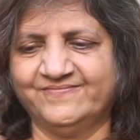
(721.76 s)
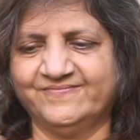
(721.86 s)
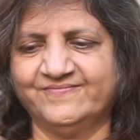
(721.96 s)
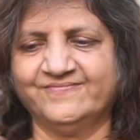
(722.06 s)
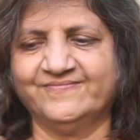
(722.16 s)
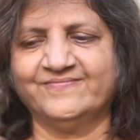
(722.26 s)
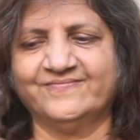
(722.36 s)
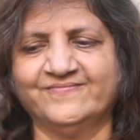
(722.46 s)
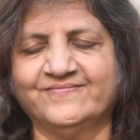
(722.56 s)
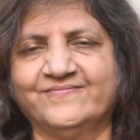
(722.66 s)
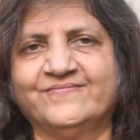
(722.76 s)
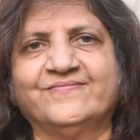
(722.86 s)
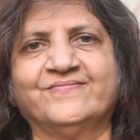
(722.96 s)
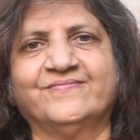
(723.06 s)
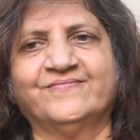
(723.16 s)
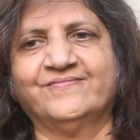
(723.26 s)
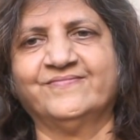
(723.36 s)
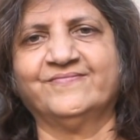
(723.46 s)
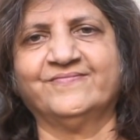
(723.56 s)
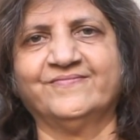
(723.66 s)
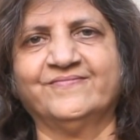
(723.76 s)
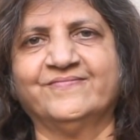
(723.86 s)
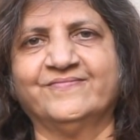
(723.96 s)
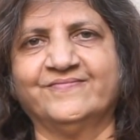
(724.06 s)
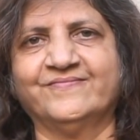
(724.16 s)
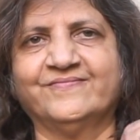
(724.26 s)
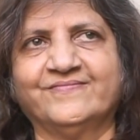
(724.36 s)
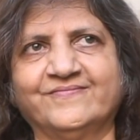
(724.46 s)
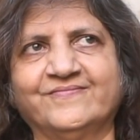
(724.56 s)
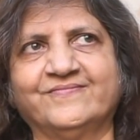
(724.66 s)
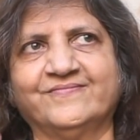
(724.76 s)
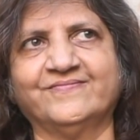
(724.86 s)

(not speaking)